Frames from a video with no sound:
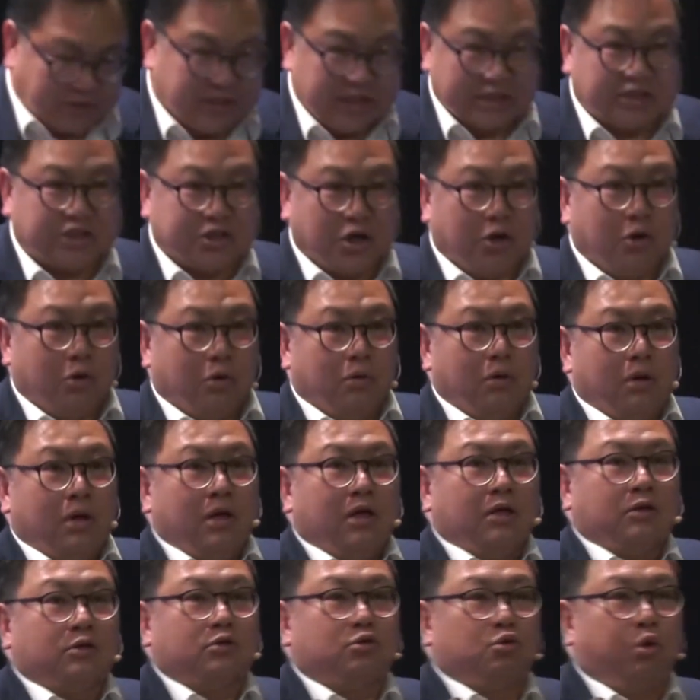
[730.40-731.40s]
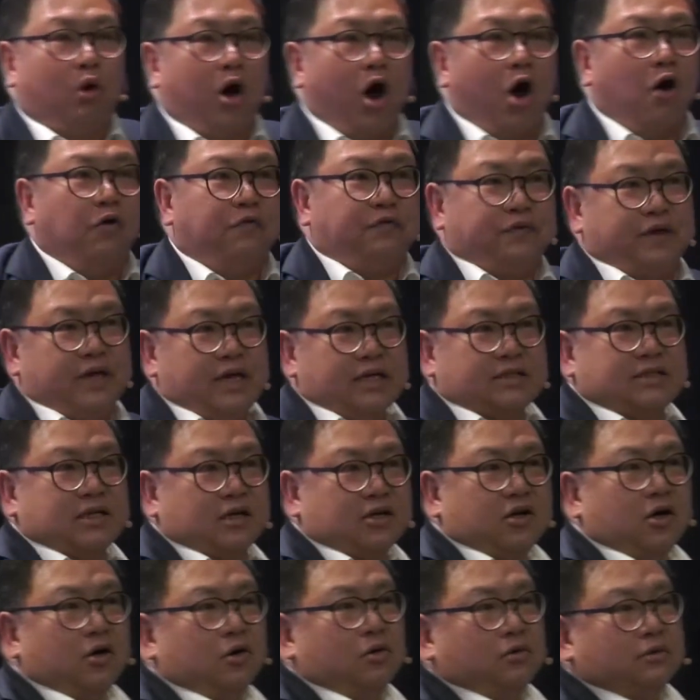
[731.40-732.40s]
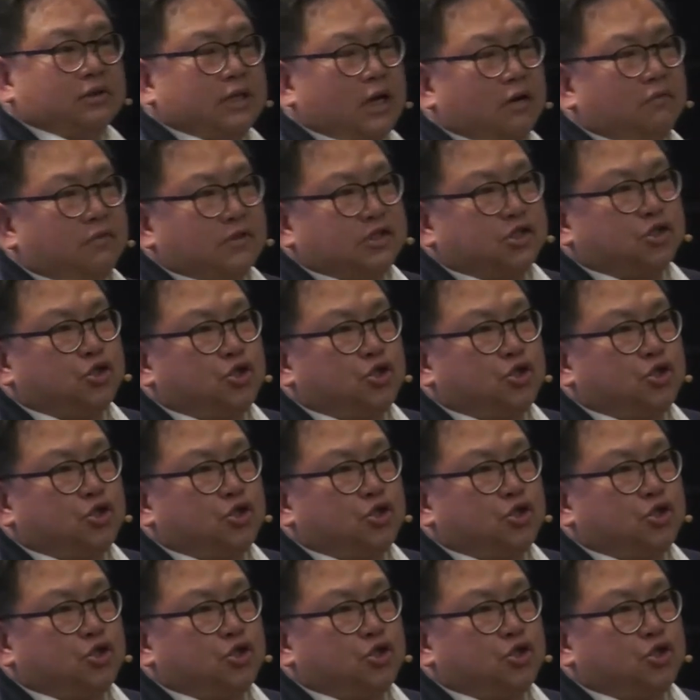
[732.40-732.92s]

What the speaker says: Cisco 12 years ago. That was